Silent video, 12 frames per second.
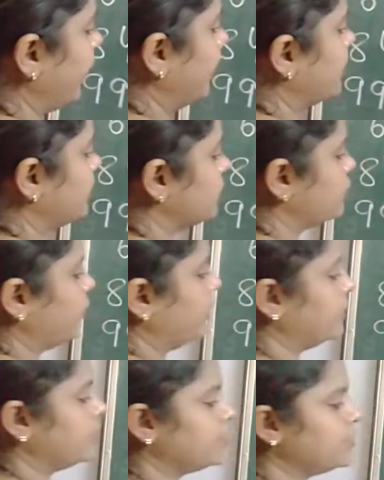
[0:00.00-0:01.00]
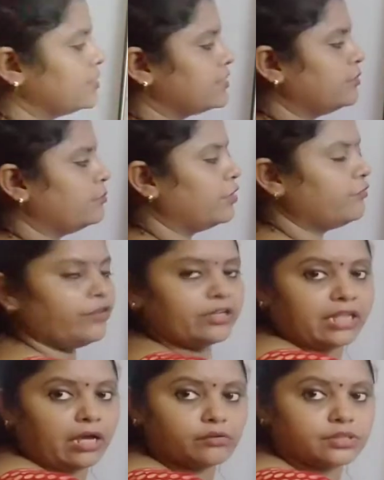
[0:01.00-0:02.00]
write this one. This is the symbol for
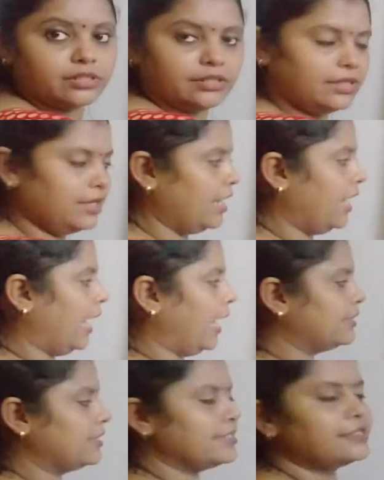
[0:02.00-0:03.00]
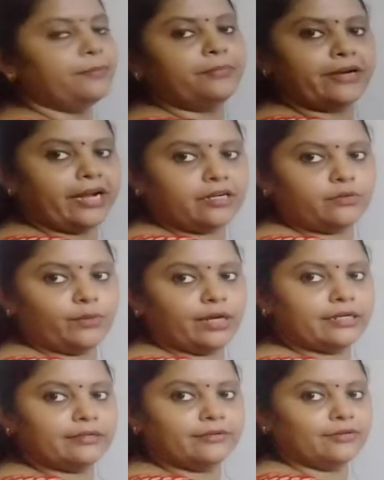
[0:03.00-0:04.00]
1000 and they subtract
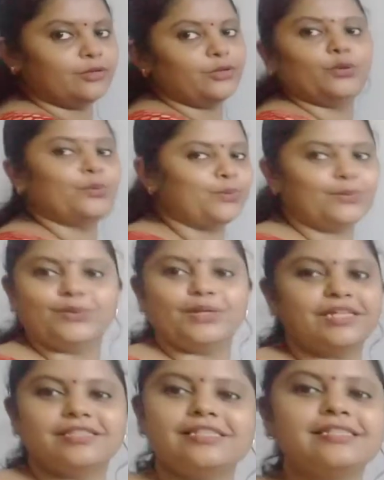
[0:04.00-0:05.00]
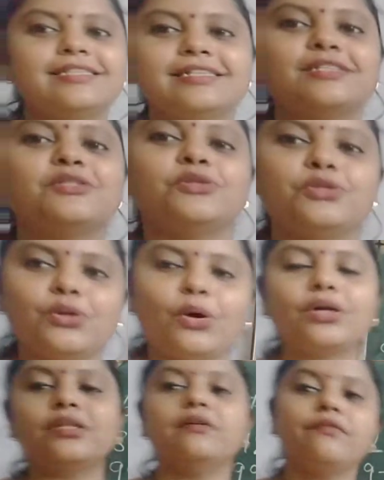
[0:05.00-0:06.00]
1. No. This is
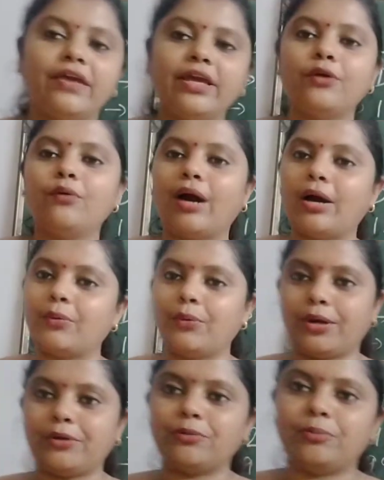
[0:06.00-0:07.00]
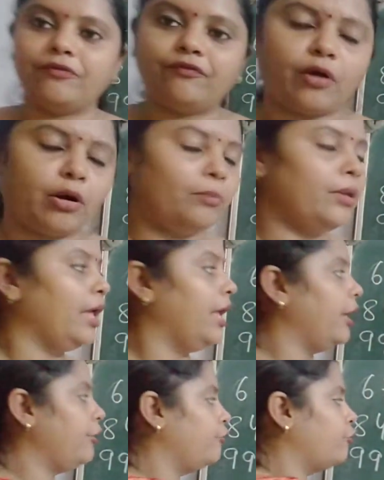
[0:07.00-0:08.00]
not the way you are going to perform.
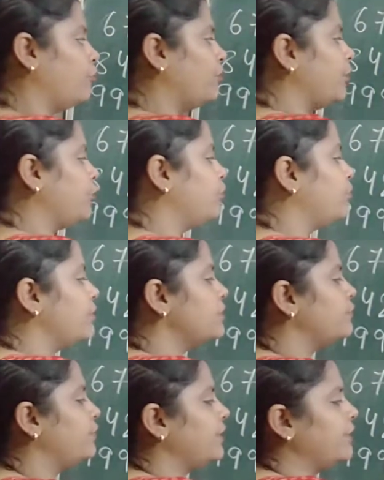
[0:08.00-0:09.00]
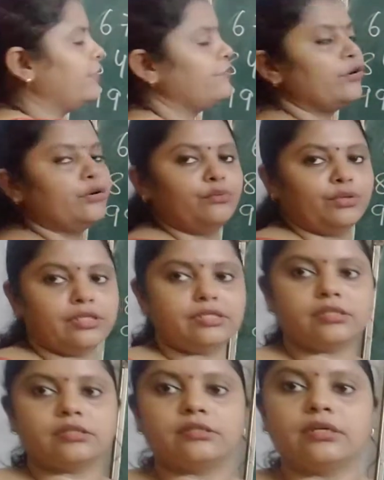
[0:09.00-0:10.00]
In Roman numerals, we never do
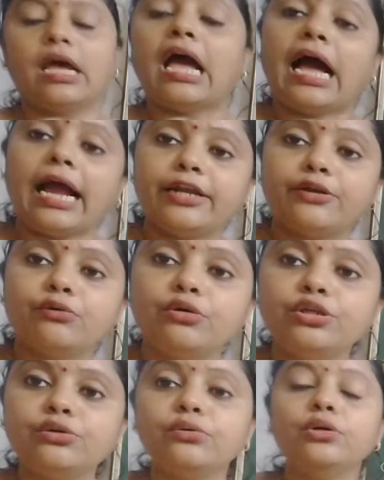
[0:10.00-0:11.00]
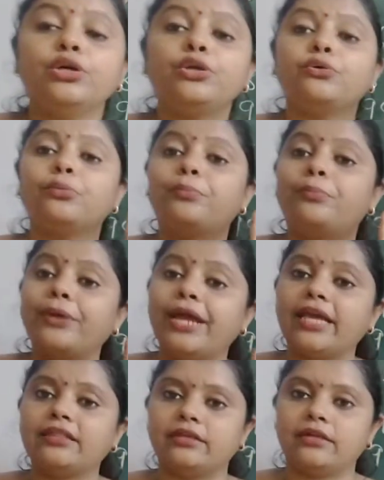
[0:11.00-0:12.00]
this. I told you, you
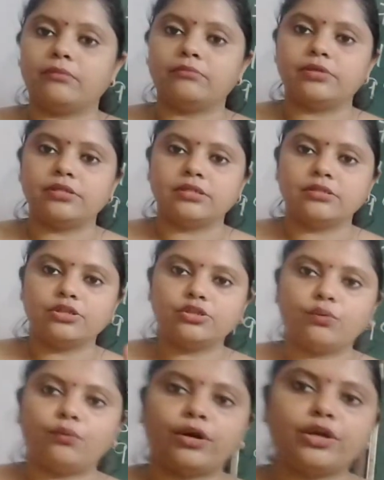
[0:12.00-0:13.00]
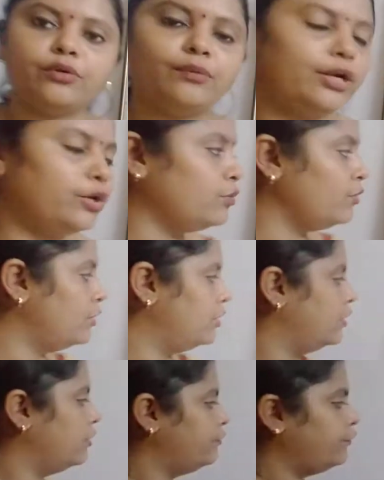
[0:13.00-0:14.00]
break the numbers. So what you will do?
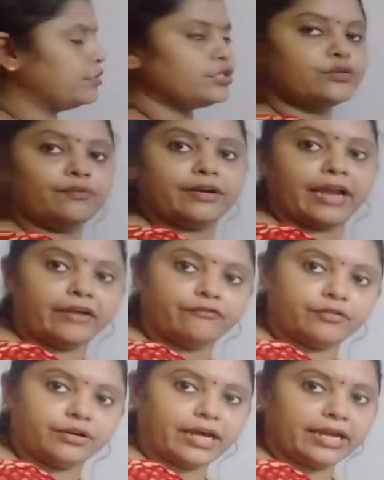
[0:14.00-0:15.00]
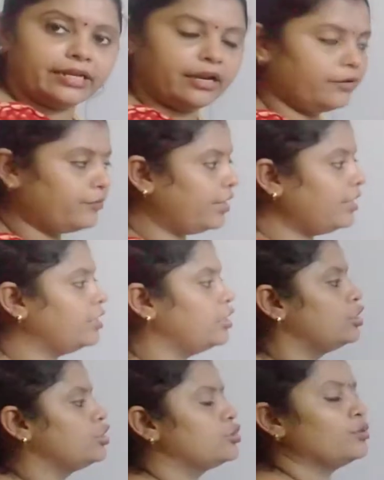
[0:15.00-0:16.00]
First you will write for 900.
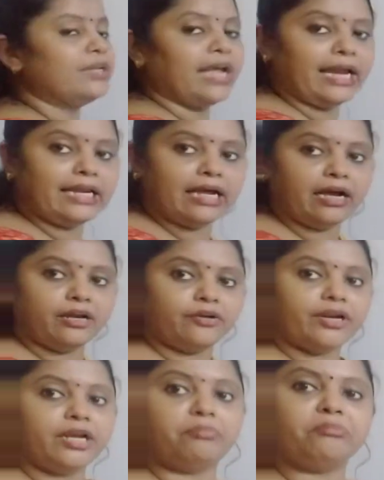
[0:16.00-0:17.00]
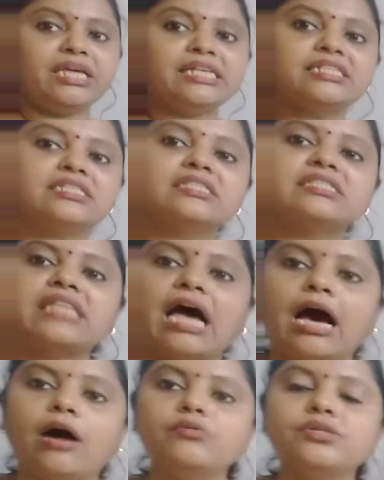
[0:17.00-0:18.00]
So 900 means
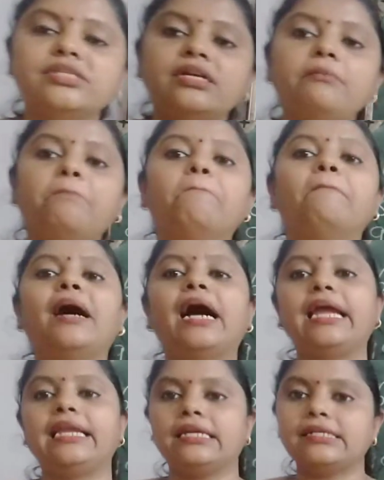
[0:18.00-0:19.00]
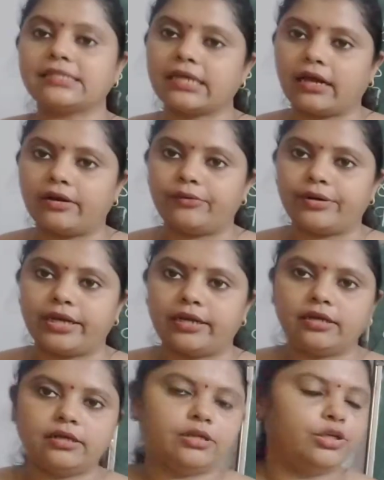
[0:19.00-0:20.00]
1000 minus 100.
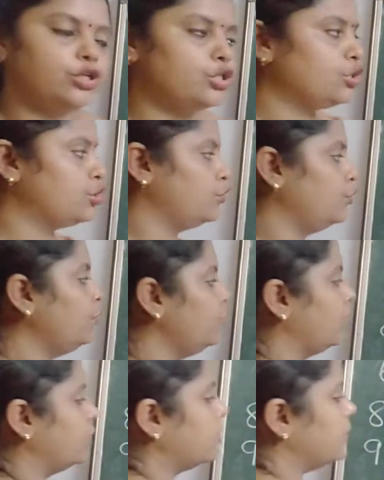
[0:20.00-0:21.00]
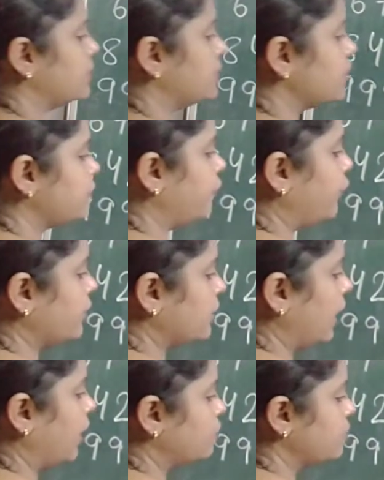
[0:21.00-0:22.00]
So this is for
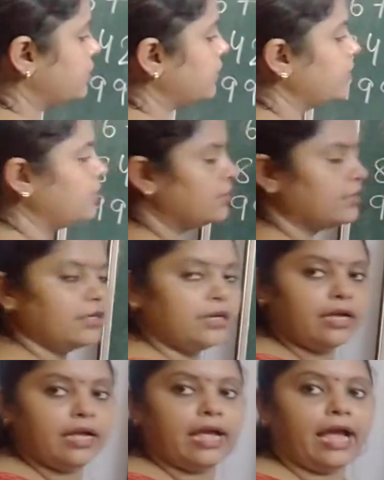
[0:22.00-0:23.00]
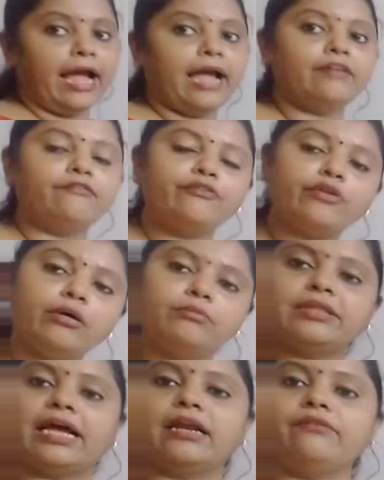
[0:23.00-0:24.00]
1000 and
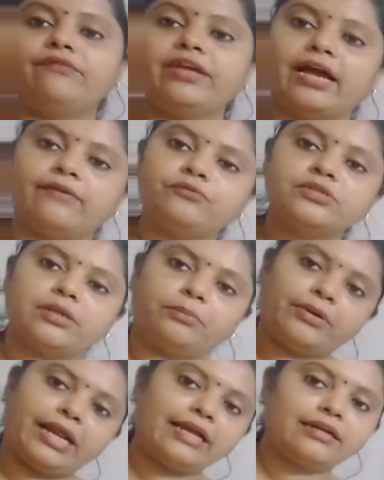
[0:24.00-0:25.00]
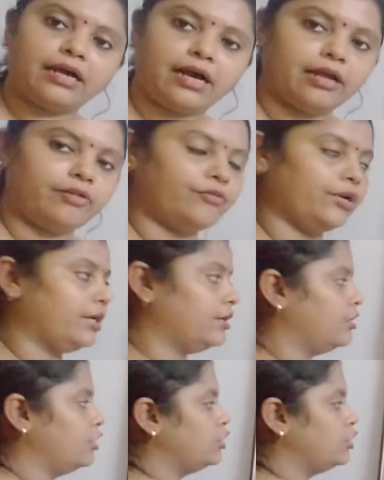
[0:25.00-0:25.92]
from that we have to subtract 100.